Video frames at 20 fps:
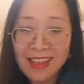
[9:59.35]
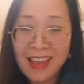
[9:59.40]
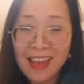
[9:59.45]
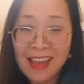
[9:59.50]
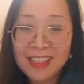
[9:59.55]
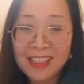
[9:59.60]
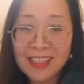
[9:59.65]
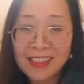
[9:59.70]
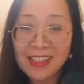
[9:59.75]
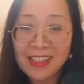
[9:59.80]

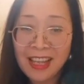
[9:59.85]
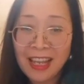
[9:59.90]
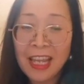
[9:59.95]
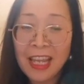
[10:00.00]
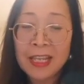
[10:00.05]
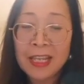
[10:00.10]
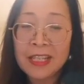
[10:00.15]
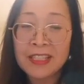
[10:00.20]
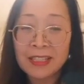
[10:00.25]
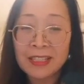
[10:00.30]
yes,
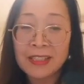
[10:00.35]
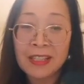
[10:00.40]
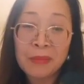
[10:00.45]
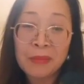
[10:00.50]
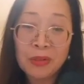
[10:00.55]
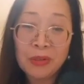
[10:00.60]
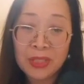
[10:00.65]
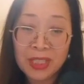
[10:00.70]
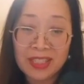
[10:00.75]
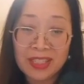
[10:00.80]
is
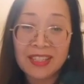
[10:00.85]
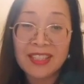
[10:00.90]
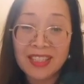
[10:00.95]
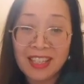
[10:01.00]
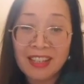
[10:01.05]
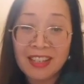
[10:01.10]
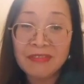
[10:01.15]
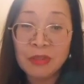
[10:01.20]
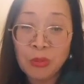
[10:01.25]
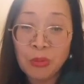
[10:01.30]
the most
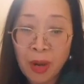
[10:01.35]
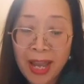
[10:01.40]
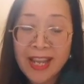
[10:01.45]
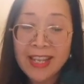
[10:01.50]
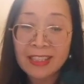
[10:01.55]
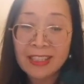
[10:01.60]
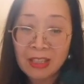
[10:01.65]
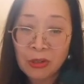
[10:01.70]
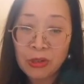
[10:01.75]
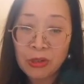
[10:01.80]
safe
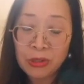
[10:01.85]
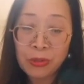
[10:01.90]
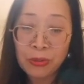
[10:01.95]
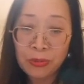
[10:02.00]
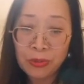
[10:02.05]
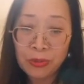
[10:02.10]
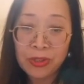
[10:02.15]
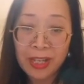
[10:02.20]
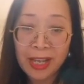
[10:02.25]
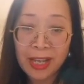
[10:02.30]
way. So
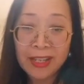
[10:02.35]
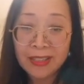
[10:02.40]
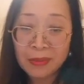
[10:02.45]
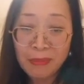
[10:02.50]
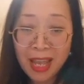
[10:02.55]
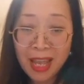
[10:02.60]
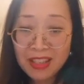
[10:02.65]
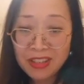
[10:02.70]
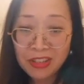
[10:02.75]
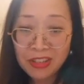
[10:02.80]
you, as
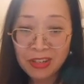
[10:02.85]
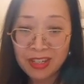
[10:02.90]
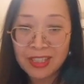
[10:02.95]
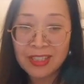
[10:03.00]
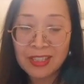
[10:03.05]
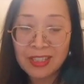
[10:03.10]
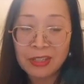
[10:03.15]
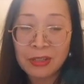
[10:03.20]
a managers,